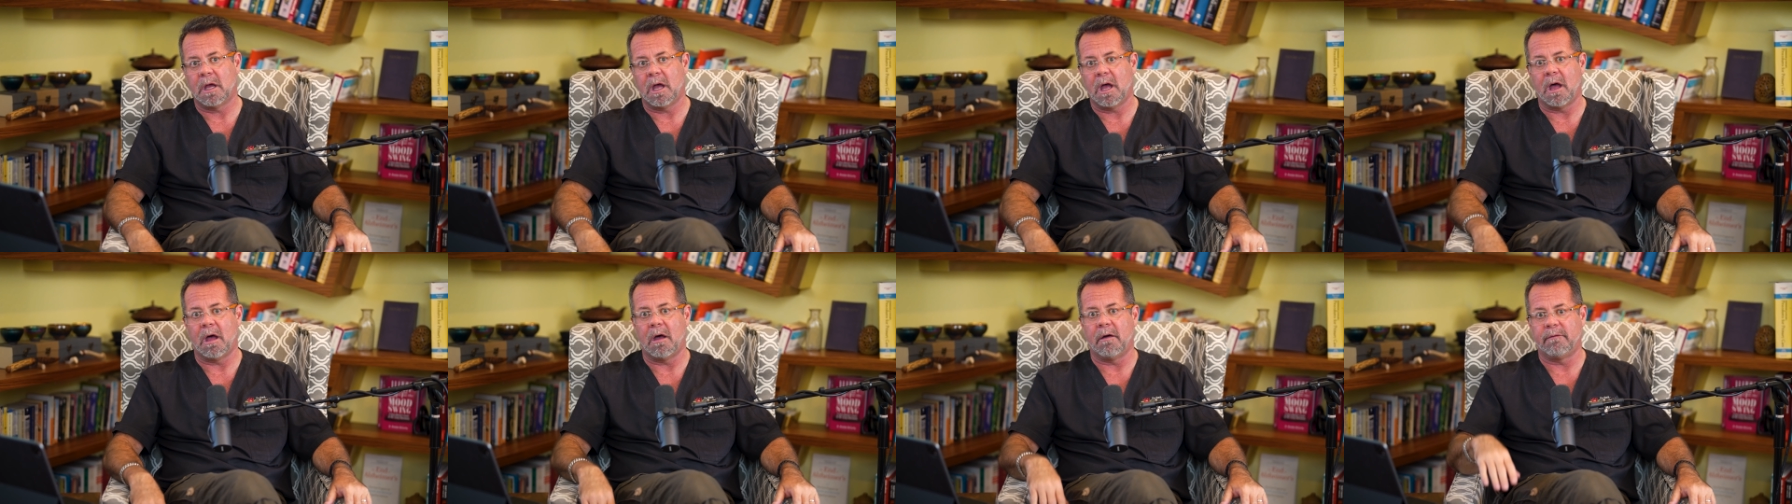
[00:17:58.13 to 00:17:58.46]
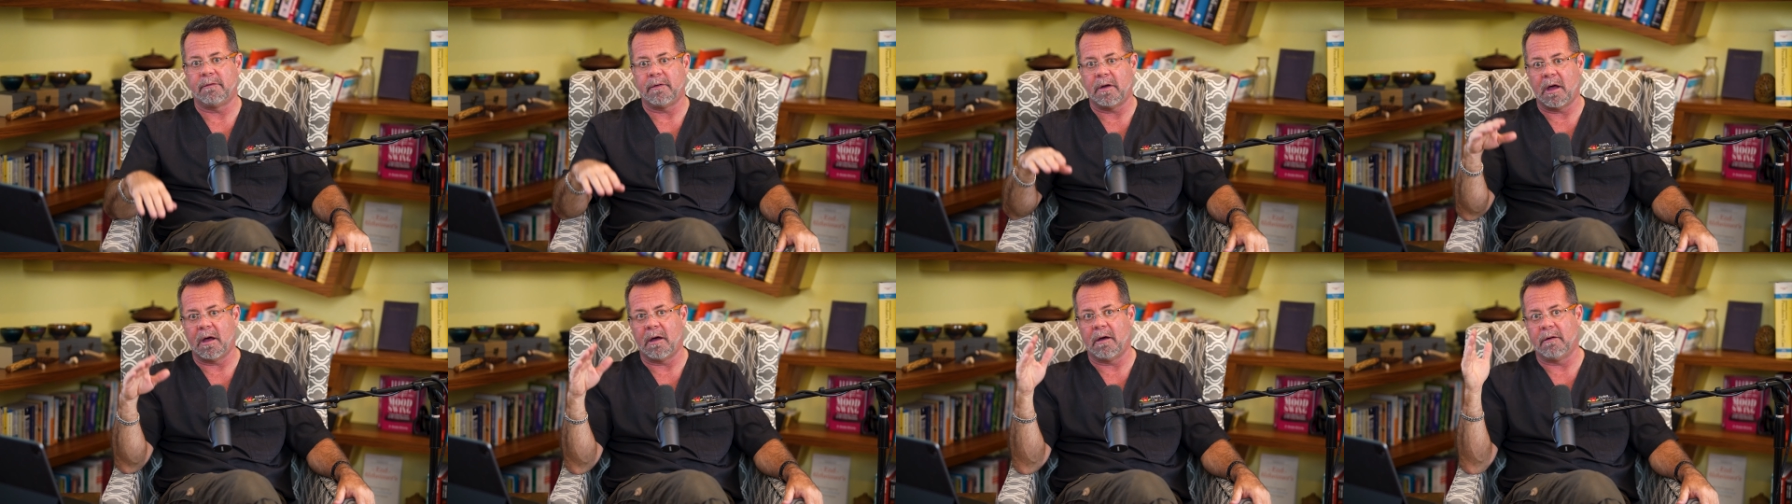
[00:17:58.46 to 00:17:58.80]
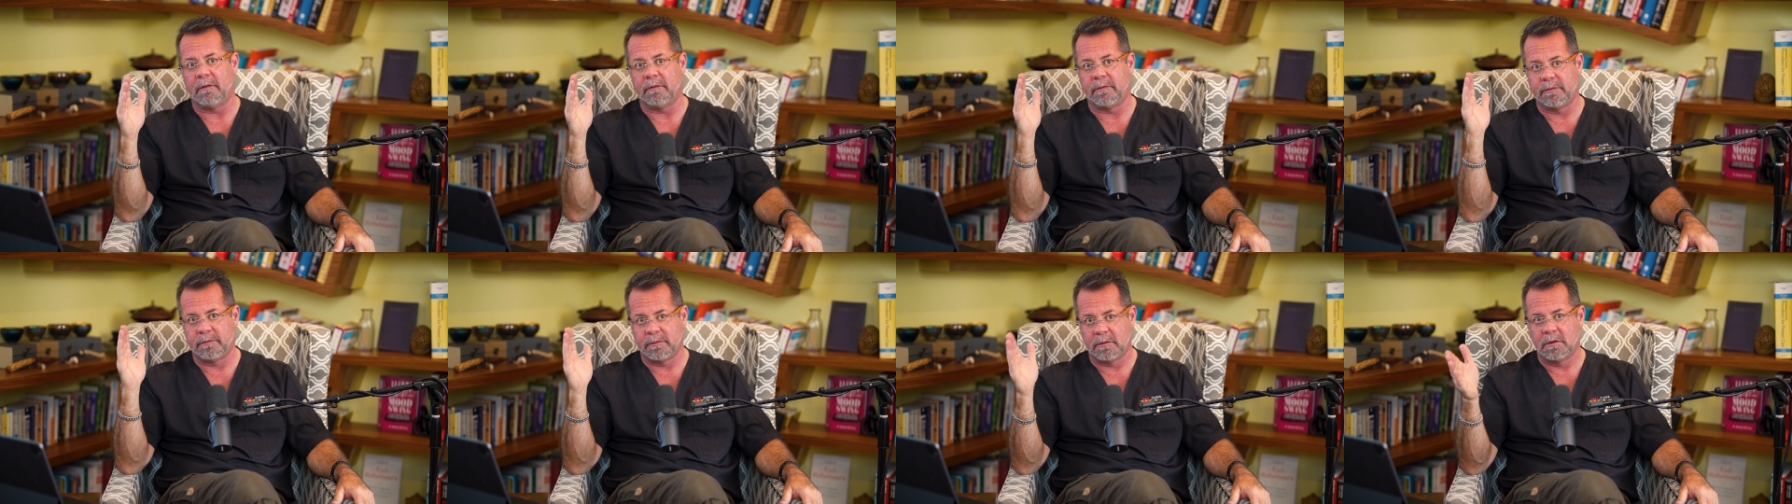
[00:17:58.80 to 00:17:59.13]
of,
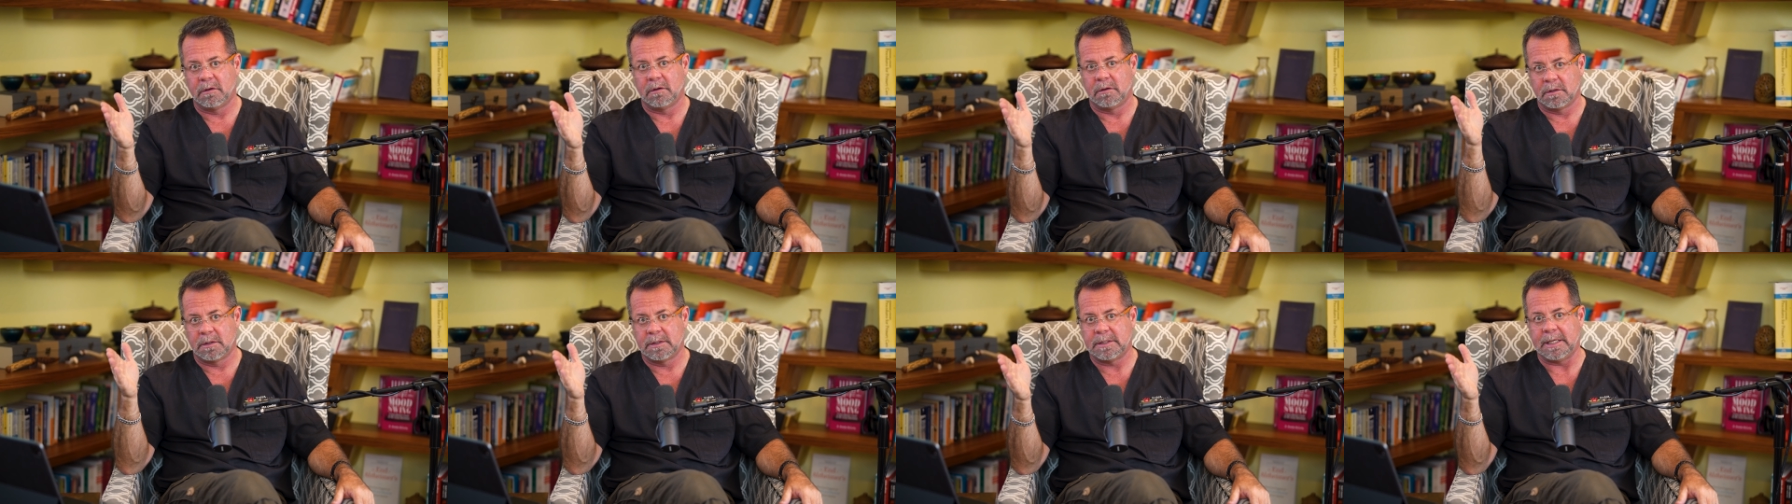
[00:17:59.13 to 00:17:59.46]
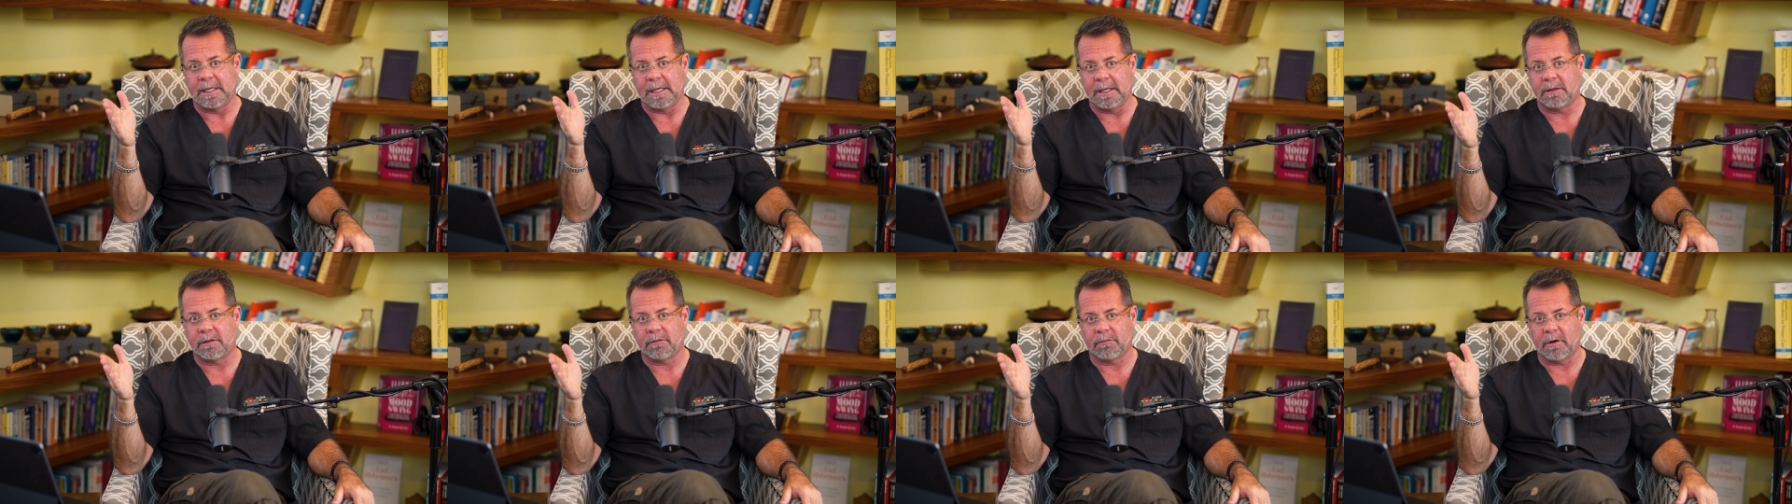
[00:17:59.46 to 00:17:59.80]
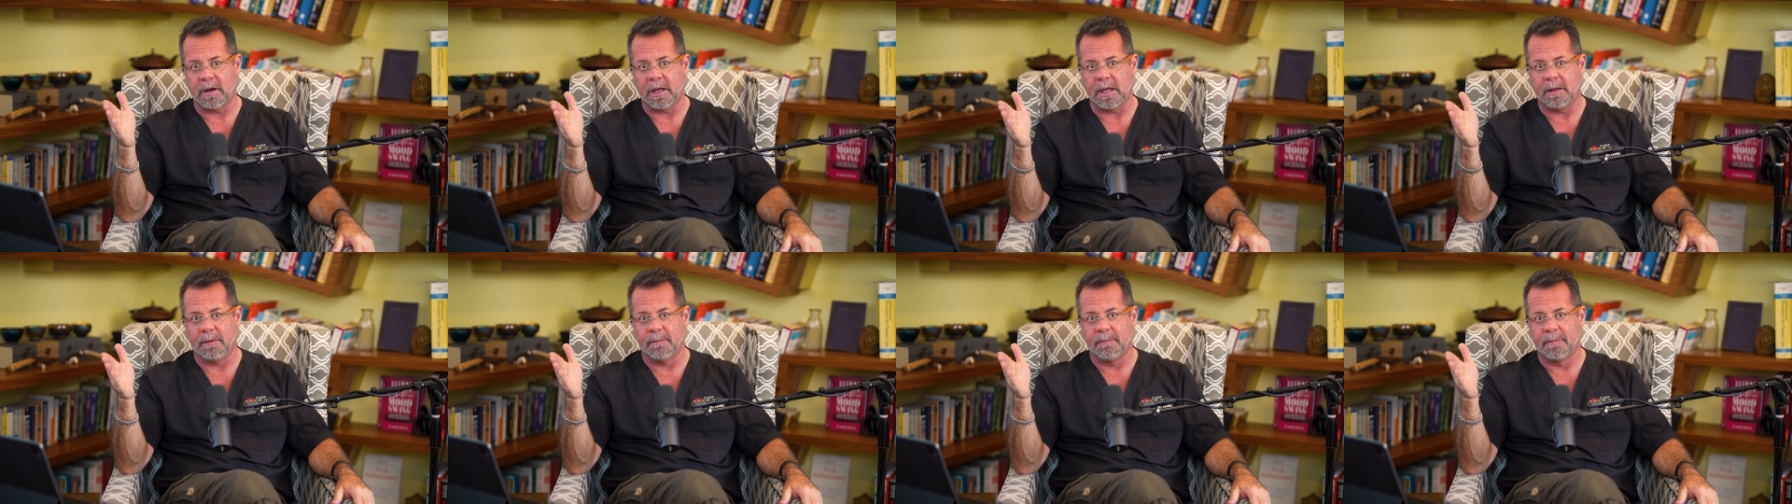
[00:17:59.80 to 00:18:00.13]
of
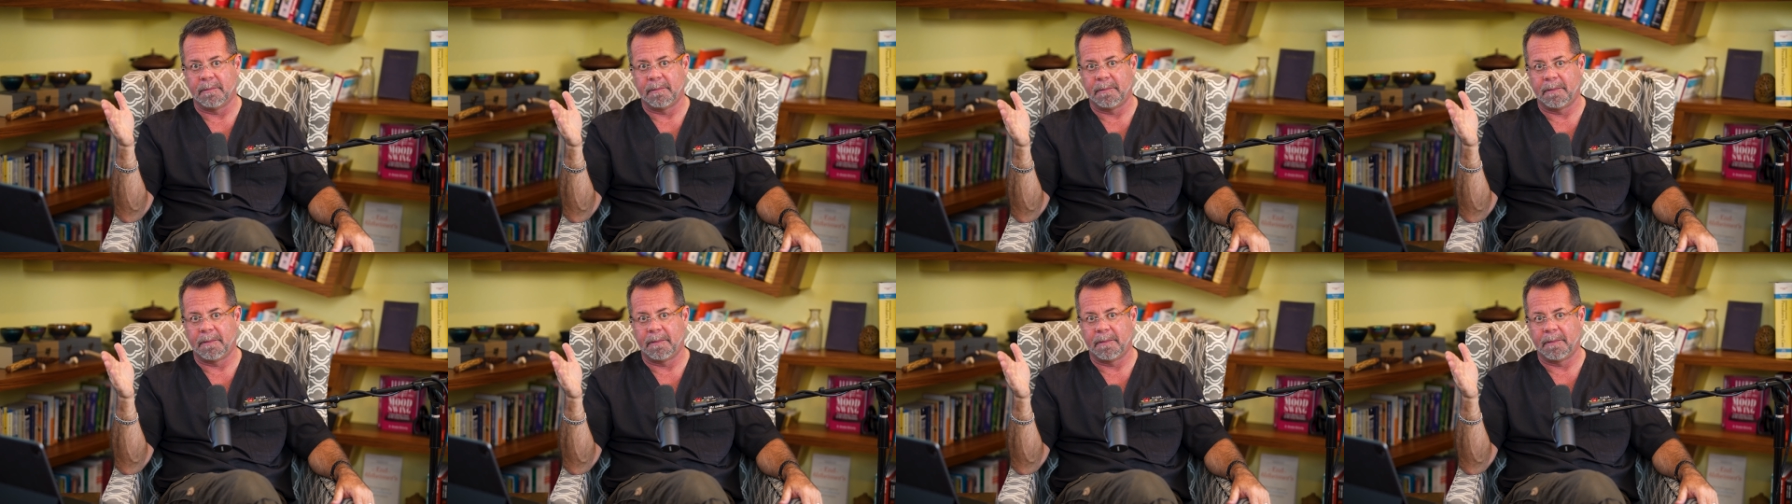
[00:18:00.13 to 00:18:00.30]
T3